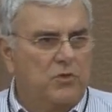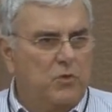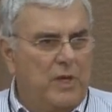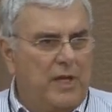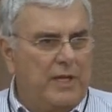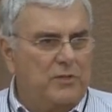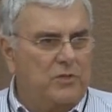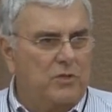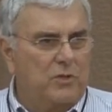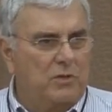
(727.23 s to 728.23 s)
Three legged
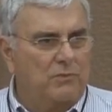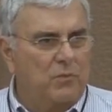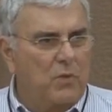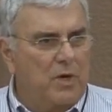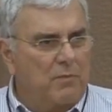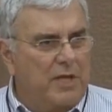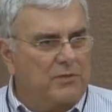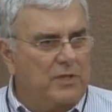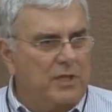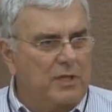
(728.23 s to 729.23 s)
stool. What am I
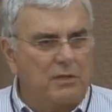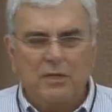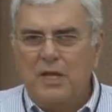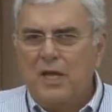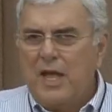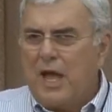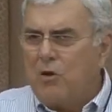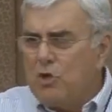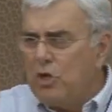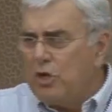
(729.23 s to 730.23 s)
seeing?
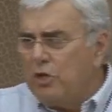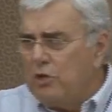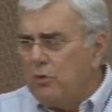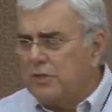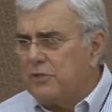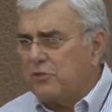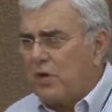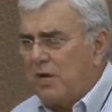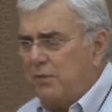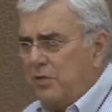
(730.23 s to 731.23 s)
How good are you at
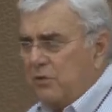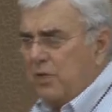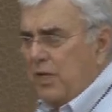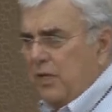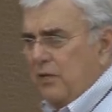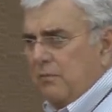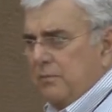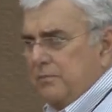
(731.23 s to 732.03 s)
describing your need?